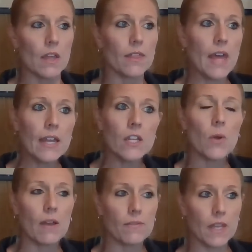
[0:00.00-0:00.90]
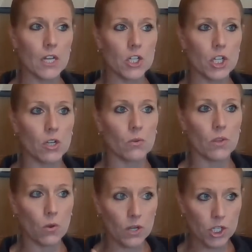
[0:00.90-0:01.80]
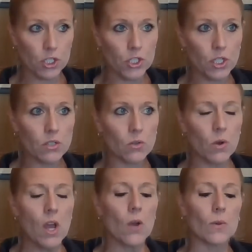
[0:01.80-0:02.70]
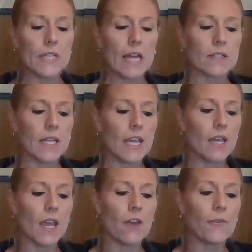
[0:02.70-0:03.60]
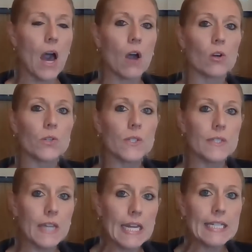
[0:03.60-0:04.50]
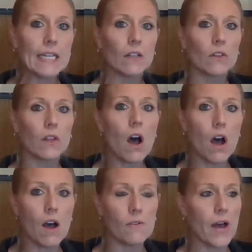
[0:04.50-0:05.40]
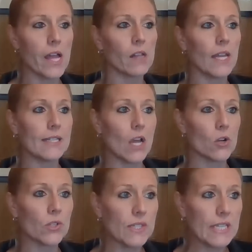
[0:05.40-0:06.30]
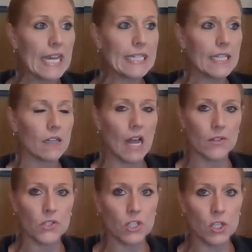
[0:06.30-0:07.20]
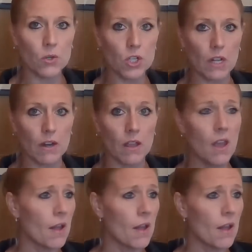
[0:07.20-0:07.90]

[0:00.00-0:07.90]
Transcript: Then you have the issue, the question 2 was asking if our state law violates our state constitution.